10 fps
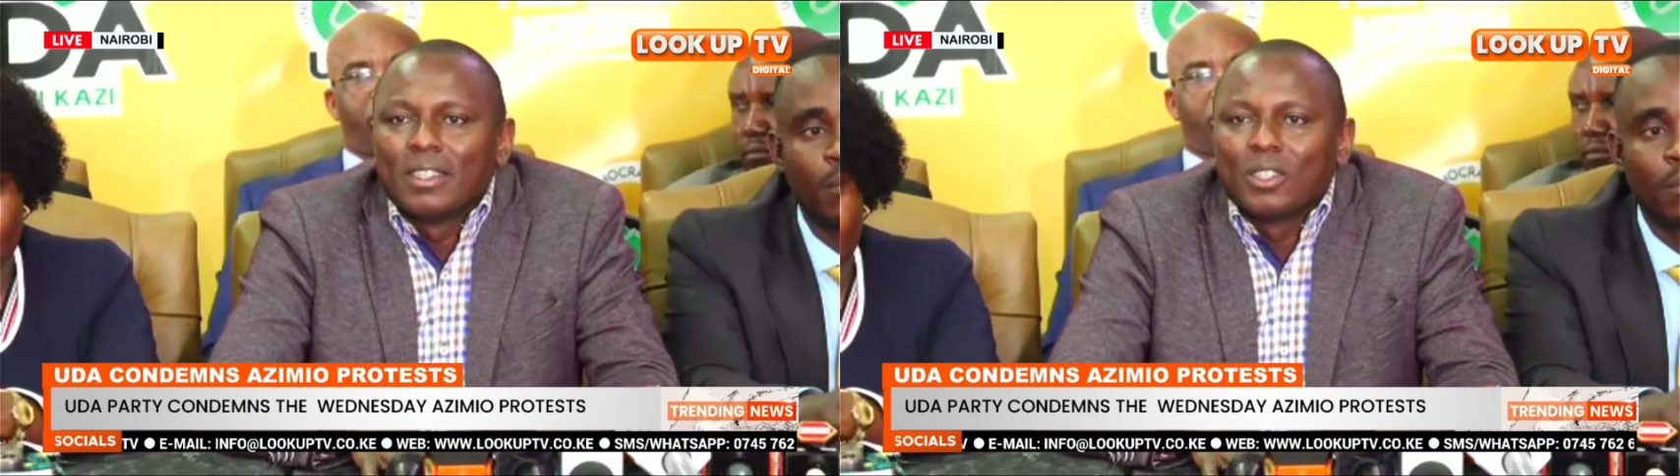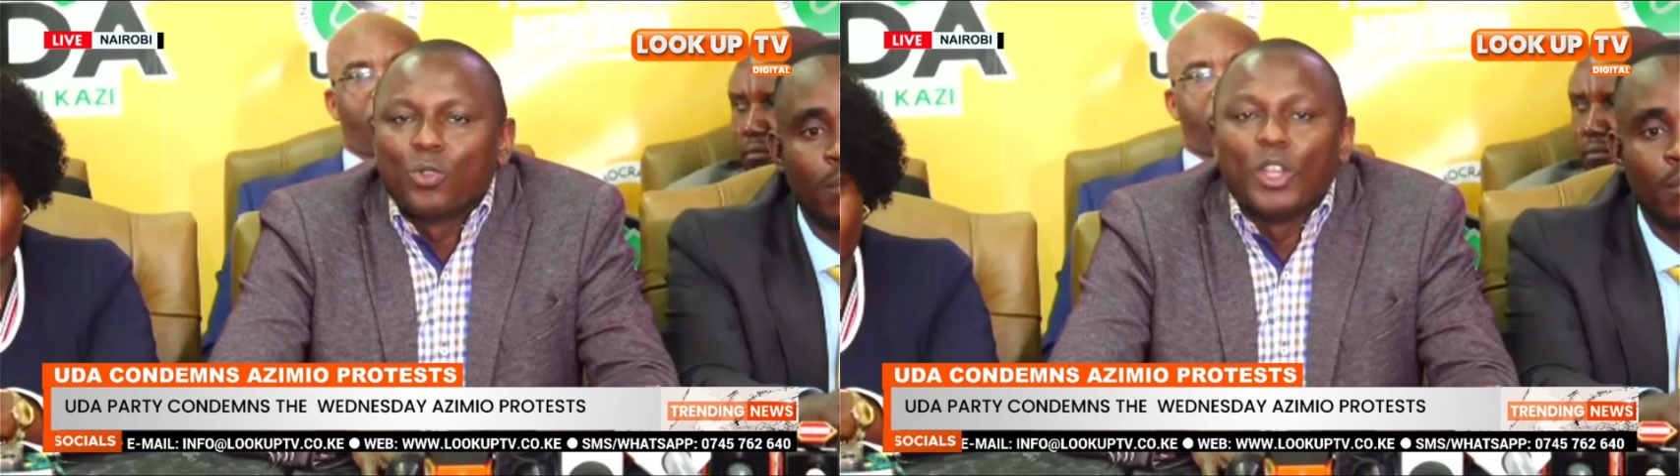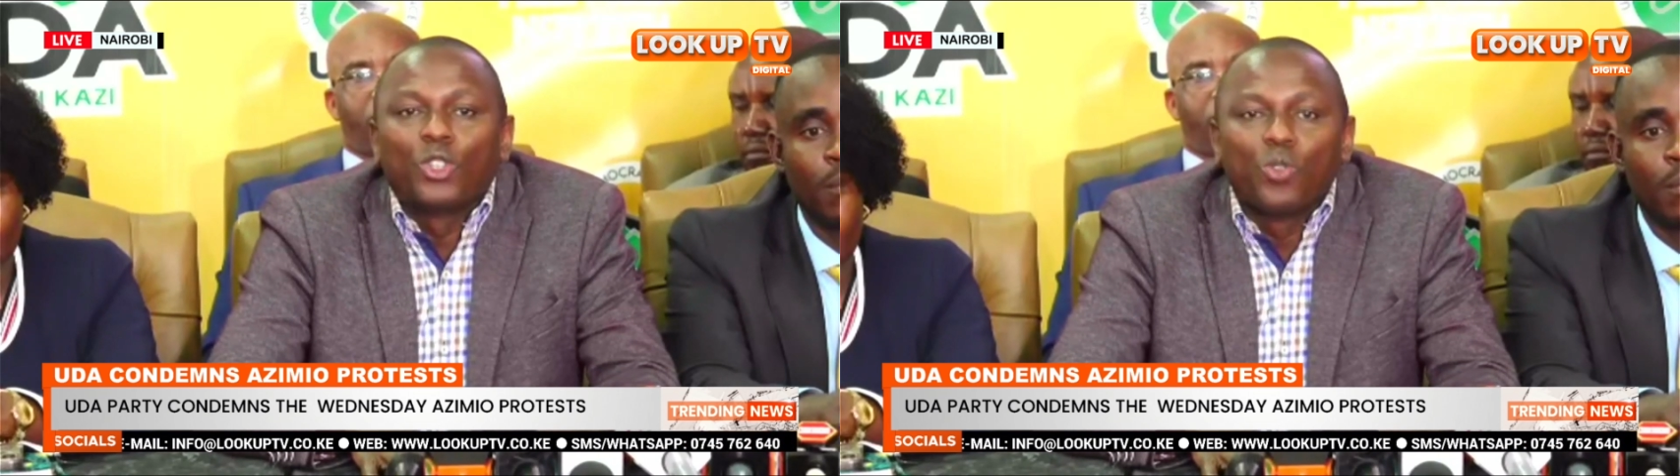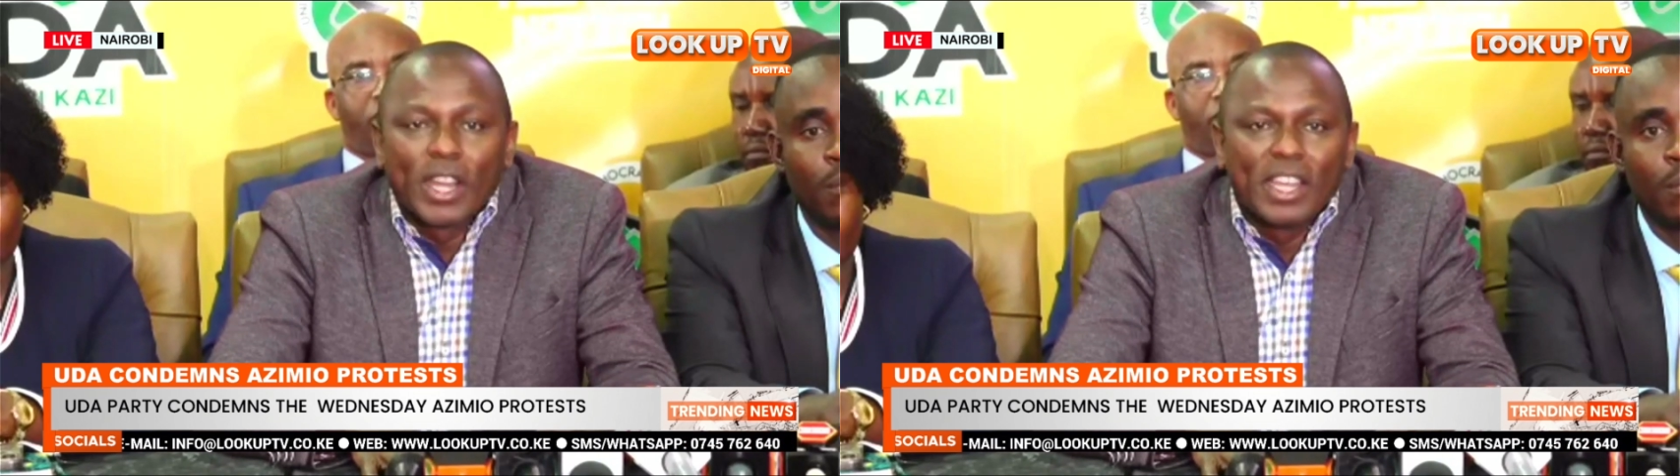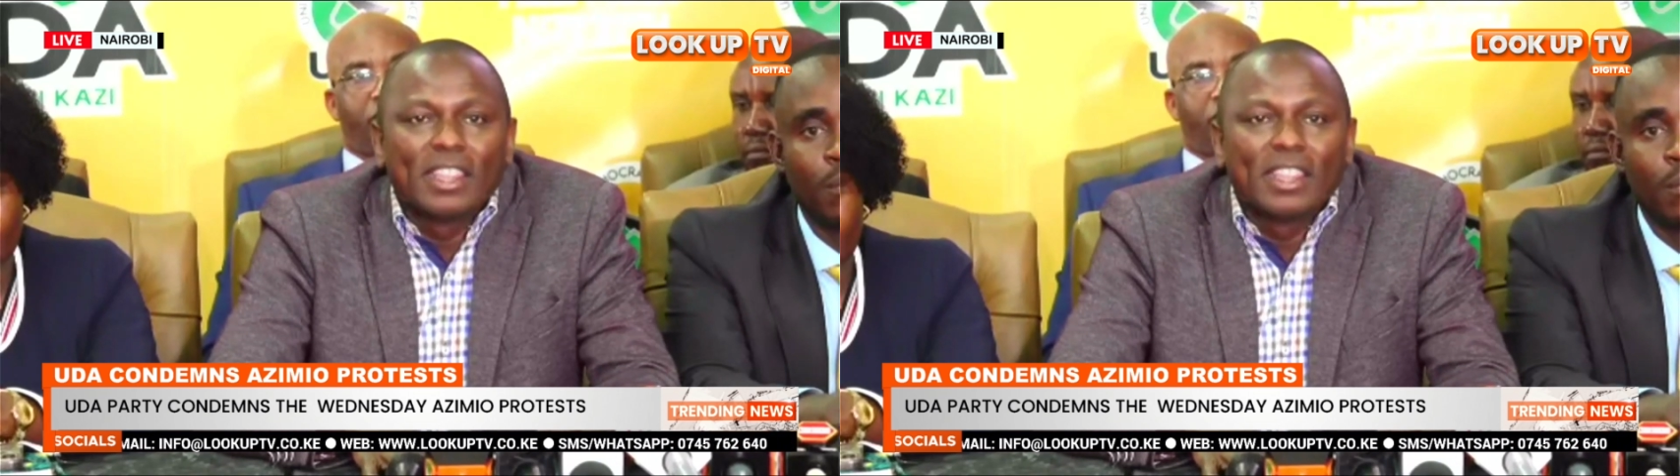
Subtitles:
to ensuring